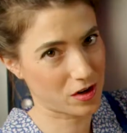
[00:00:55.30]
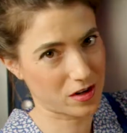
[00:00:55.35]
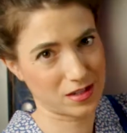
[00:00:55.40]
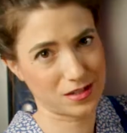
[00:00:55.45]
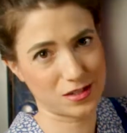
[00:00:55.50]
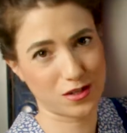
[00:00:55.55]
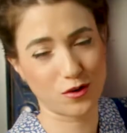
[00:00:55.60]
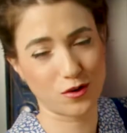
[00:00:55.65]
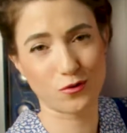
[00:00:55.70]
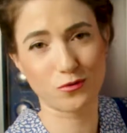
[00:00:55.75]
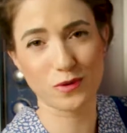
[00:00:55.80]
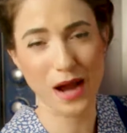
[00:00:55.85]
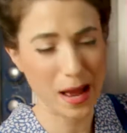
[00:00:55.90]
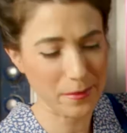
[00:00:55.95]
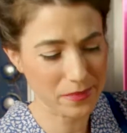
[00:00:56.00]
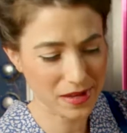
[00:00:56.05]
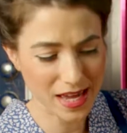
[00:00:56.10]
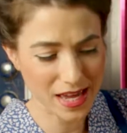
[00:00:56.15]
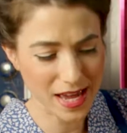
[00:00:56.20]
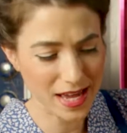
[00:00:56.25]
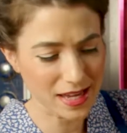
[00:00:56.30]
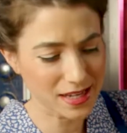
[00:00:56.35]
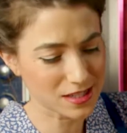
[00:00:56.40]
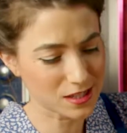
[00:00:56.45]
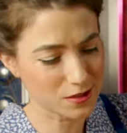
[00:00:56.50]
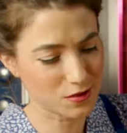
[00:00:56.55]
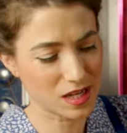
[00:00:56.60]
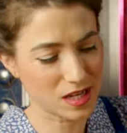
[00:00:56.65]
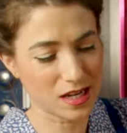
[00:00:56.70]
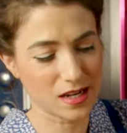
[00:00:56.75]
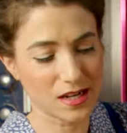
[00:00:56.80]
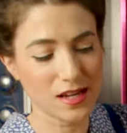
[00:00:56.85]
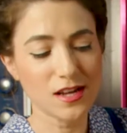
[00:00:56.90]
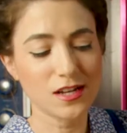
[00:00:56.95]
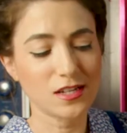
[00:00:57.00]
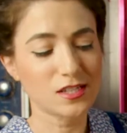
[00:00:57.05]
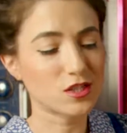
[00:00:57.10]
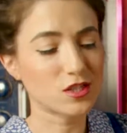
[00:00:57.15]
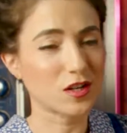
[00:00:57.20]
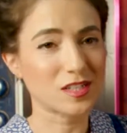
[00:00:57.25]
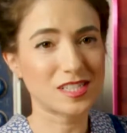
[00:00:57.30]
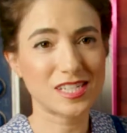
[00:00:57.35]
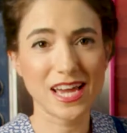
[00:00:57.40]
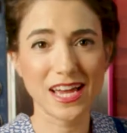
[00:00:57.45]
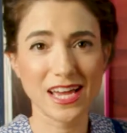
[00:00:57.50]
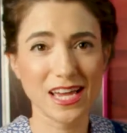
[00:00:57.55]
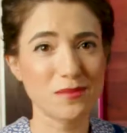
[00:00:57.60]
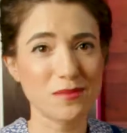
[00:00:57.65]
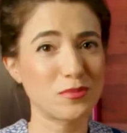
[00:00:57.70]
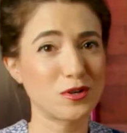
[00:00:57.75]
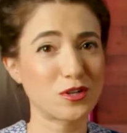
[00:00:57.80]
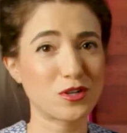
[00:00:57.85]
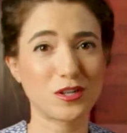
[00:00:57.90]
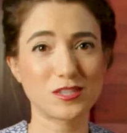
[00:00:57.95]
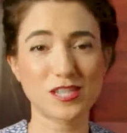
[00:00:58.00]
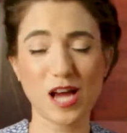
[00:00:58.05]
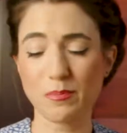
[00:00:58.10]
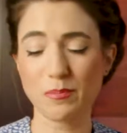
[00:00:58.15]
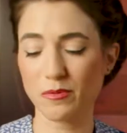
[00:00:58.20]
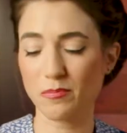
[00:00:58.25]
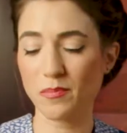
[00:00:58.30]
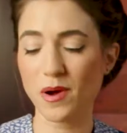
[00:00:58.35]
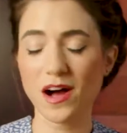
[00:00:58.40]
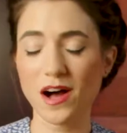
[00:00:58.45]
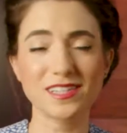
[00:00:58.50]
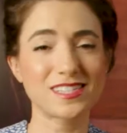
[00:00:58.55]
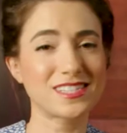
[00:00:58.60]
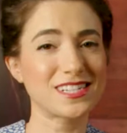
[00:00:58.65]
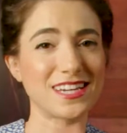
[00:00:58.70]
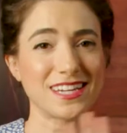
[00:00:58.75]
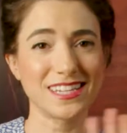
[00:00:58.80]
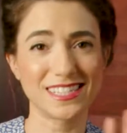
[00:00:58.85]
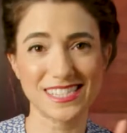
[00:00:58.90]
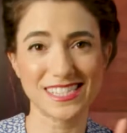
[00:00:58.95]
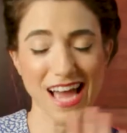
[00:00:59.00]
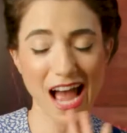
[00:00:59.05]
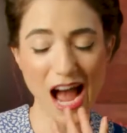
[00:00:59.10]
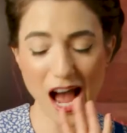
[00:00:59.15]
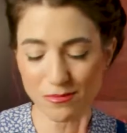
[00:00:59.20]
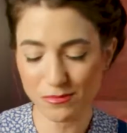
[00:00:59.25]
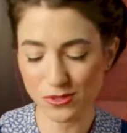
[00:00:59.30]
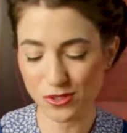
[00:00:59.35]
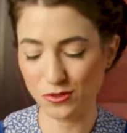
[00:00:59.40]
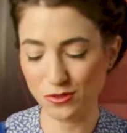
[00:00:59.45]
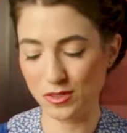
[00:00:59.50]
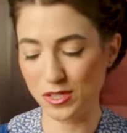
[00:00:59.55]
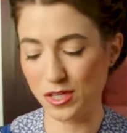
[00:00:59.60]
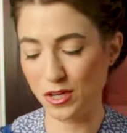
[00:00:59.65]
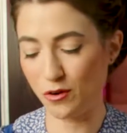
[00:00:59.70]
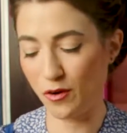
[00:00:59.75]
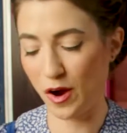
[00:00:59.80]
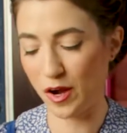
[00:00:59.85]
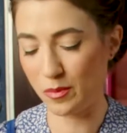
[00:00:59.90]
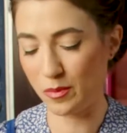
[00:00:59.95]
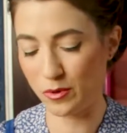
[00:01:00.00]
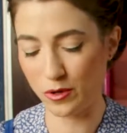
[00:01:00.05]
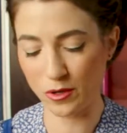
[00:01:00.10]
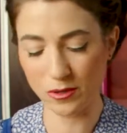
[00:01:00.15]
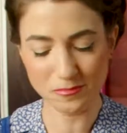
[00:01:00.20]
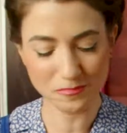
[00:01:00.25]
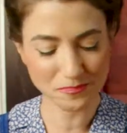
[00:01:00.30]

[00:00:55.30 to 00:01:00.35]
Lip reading: it into crab cakes. You can saute it and put it on top of pasta. It's absolutely incredible.